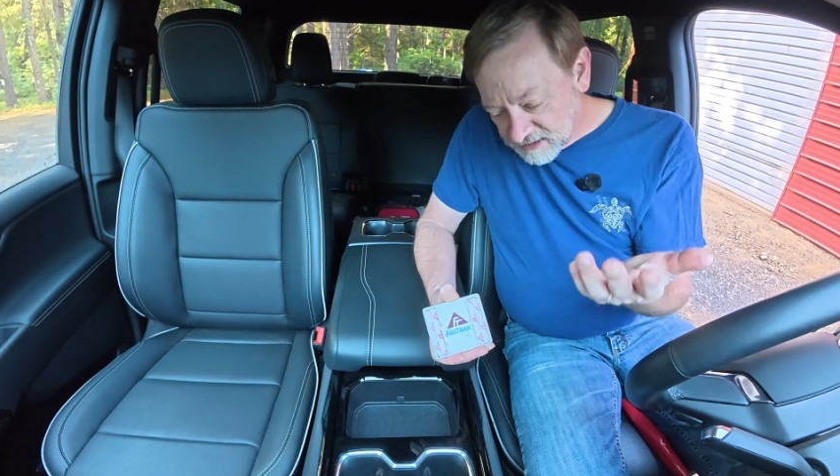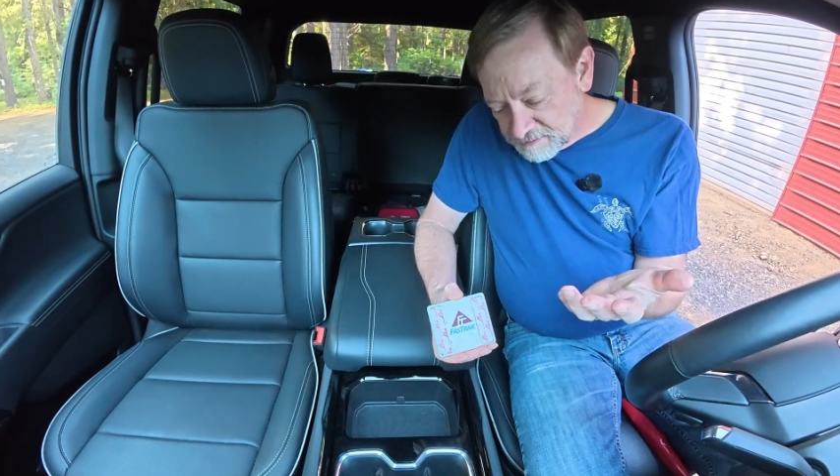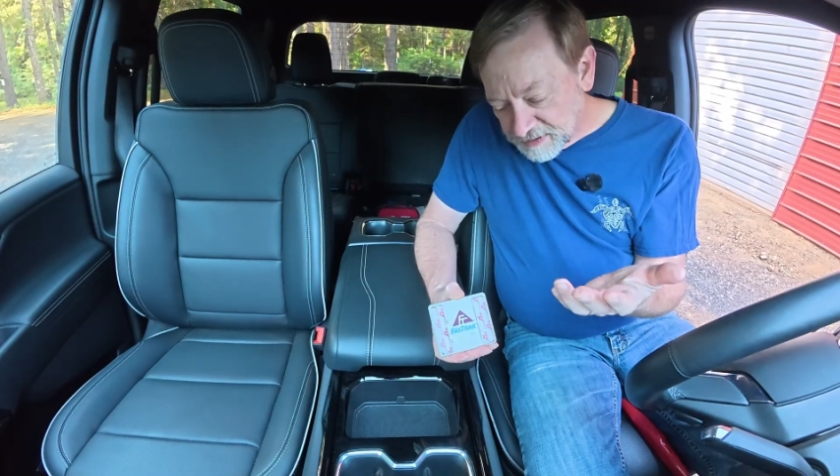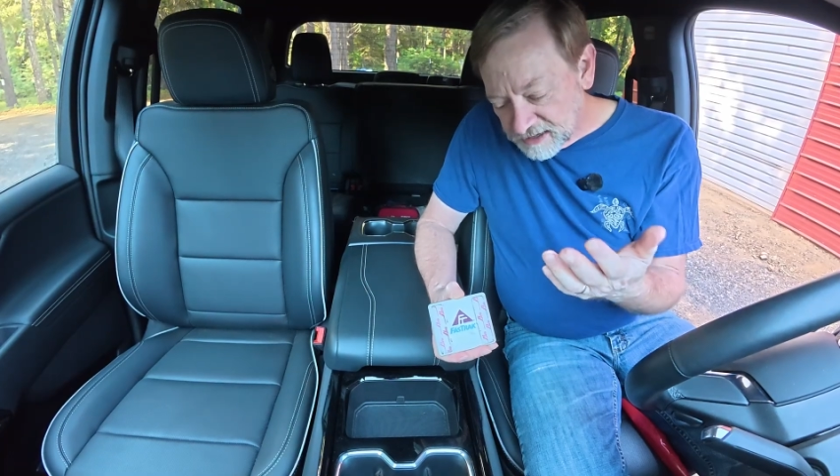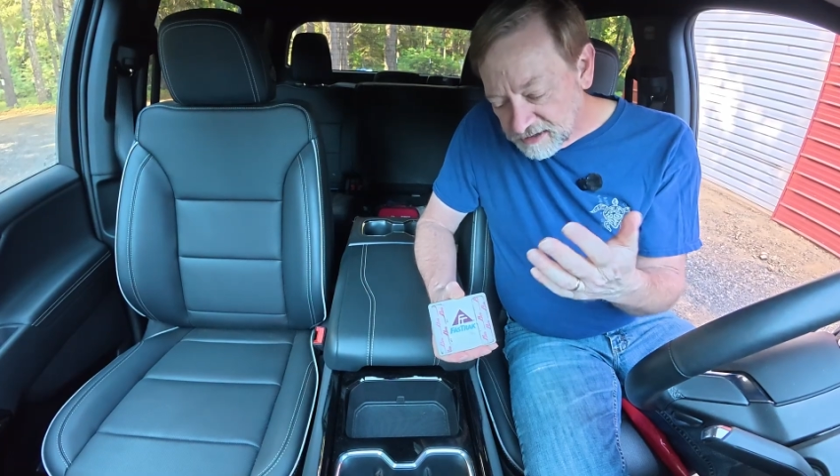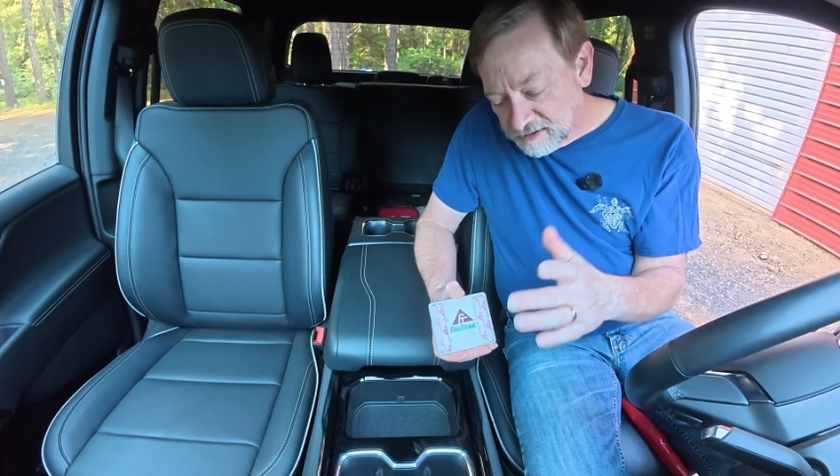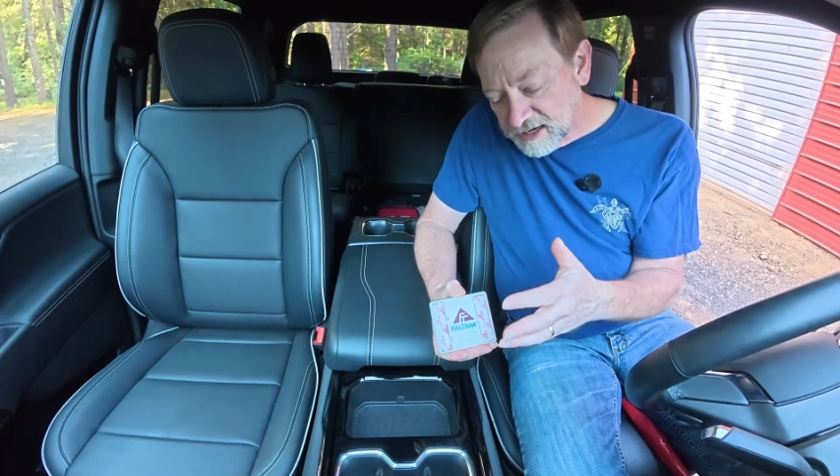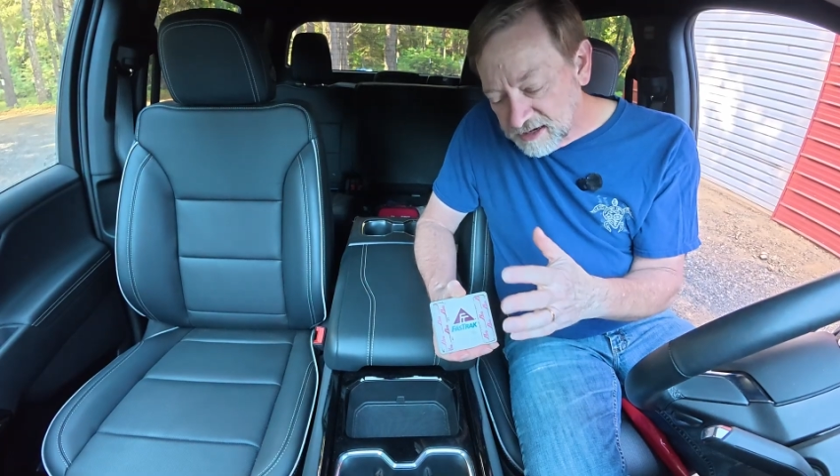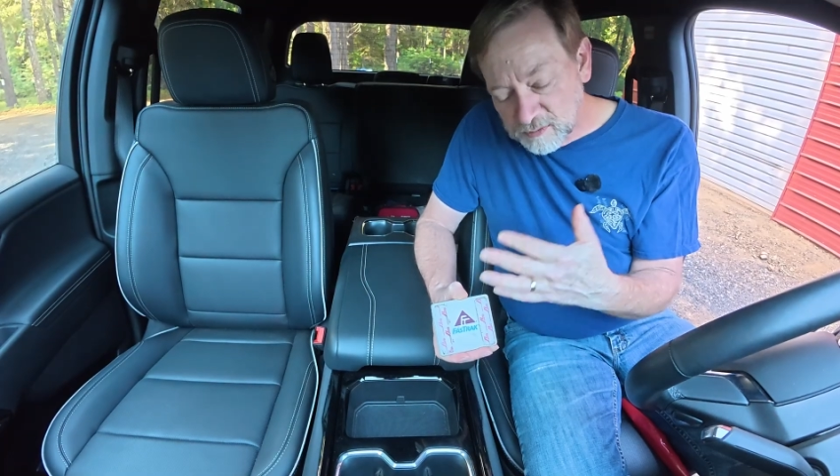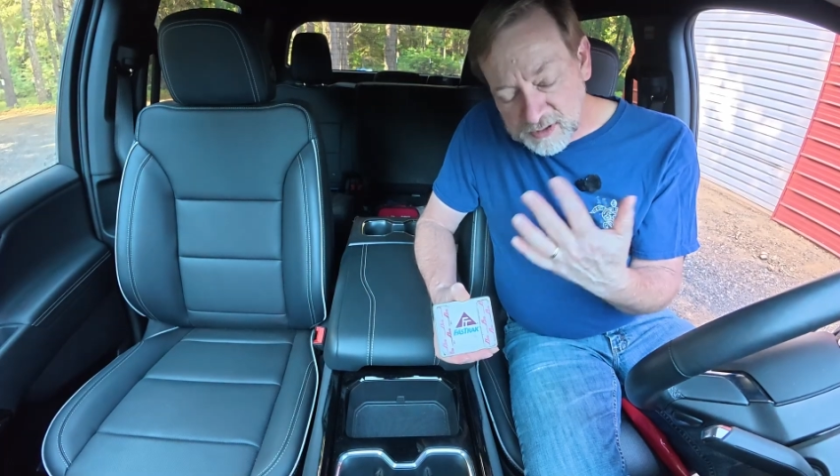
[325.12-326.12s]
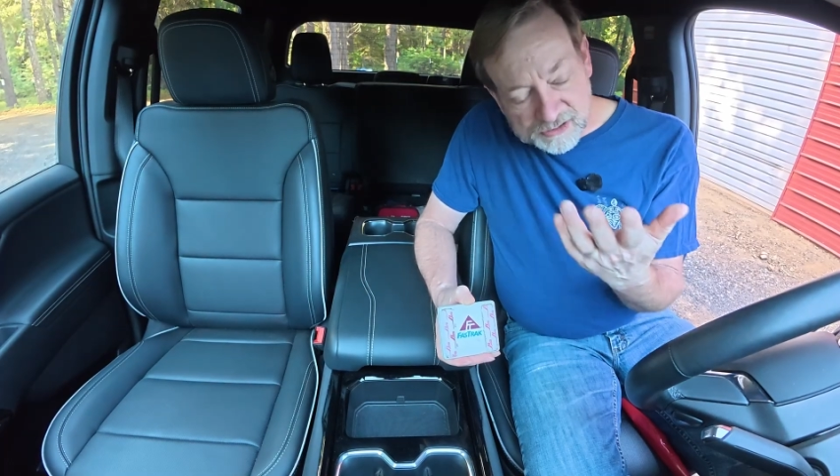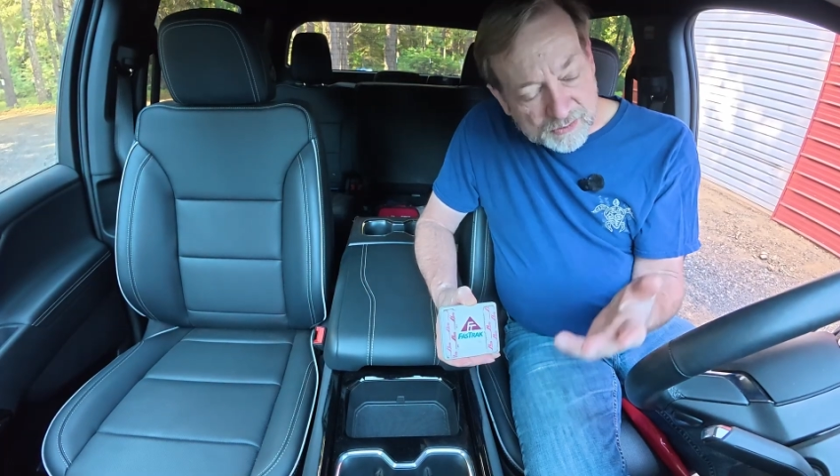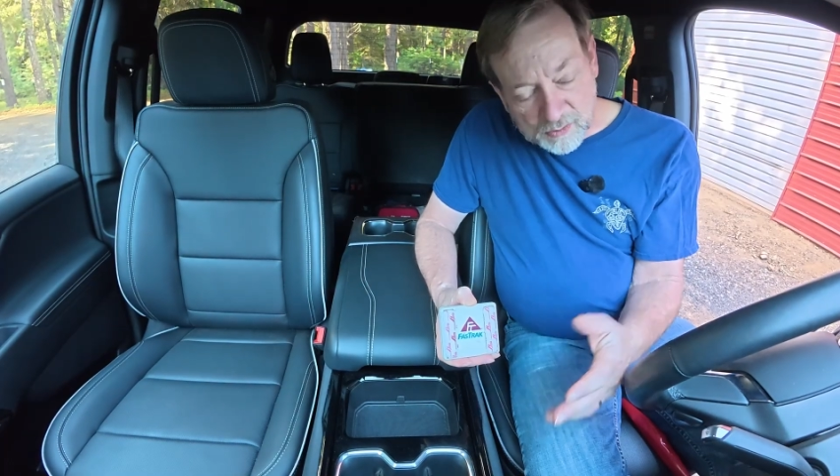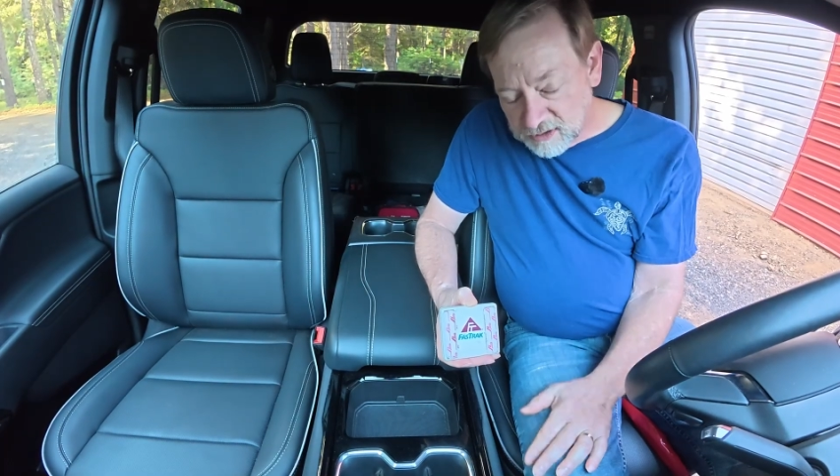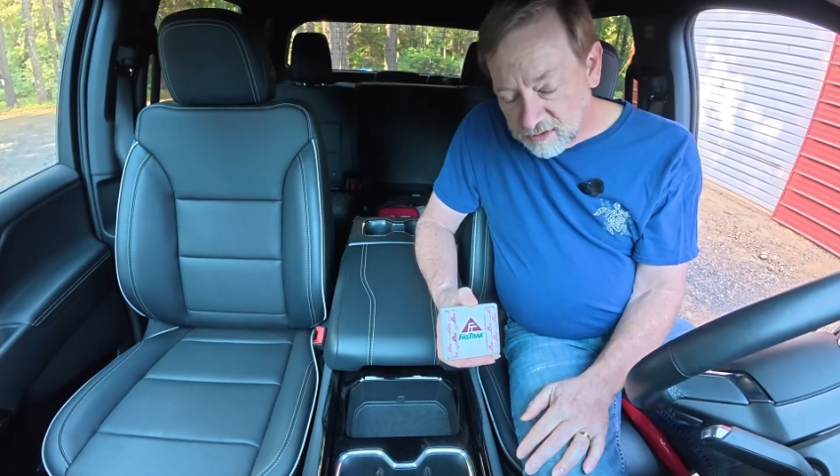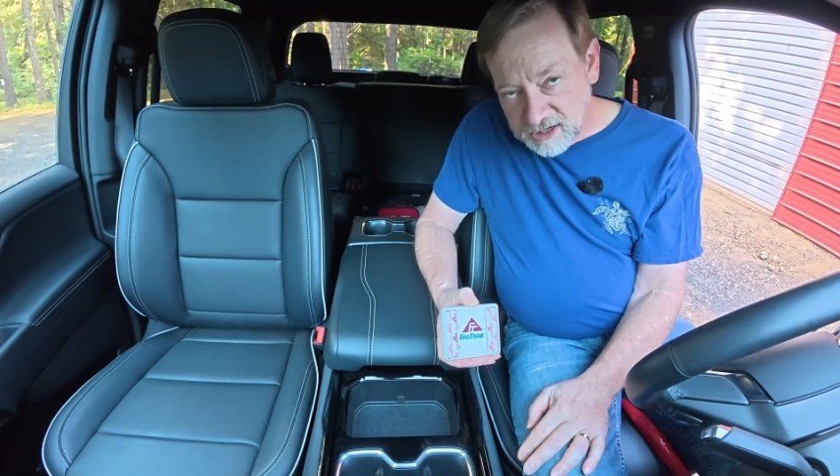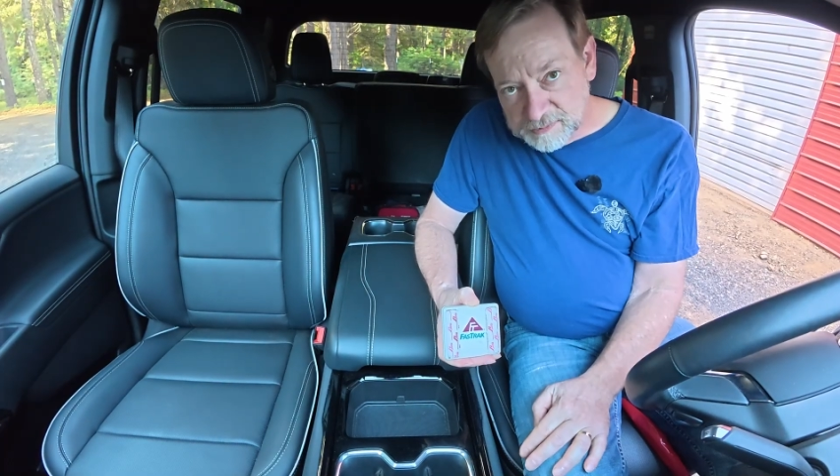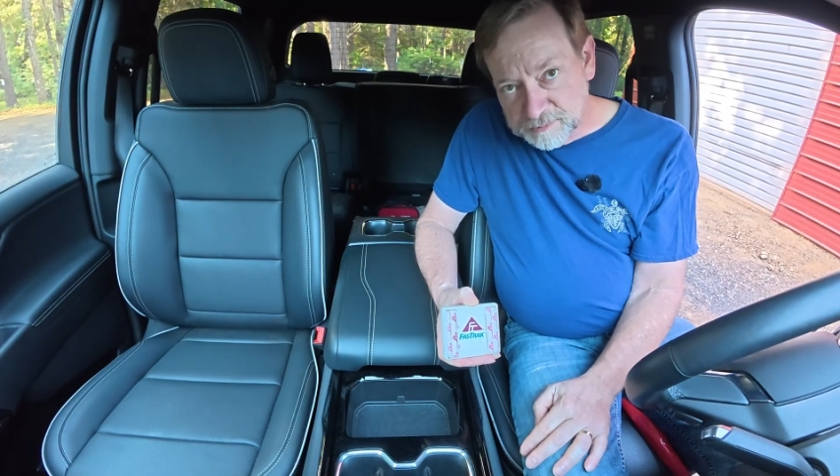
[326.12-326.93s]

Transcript: in the Bay Area, when you're going across